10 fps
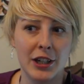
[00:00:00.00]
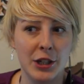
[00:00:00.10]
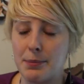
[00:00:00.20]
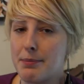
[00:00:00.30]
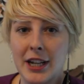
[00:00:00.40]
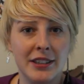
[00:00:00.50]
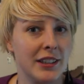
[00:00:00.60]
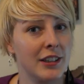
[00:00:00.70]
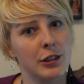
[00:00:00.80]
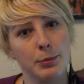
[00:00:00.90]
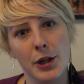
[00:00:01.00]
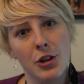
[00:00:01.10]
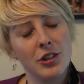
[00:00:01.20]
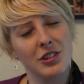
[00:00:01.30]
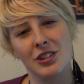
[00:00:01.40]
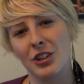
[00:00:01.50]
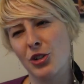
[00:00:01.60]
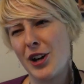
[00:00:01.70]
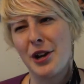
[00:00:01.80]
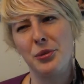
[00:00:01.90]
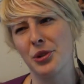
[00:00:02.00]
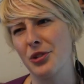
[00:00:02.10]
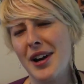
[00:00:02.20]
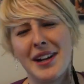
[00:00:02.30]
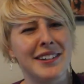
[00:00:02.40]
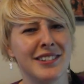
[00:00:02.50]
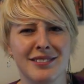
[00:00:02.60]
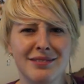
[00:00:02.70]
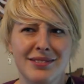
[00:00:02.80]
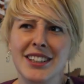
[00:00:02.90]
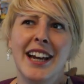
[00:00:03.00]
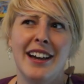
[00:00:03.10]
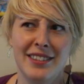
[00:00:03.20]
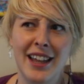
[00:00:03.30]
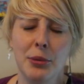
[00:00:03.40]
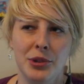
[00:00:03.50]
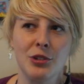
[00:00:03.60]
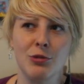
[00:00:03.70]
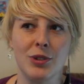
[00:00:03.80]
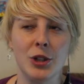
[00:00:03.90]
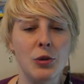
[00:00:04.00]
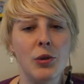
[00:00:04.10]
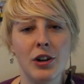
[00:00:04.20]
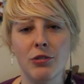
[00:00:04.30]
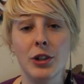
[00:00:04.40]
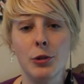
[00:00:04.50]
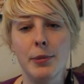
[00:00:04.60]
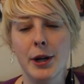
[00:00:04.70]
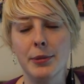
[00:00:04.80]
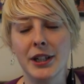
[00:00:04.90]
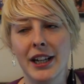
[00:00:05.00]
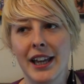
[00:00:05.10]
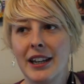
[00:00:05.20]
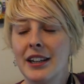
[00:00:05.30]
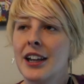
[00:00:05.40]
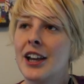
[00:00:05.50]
An amazing experience, and the crowd were great, and yeah, that was a real moment again.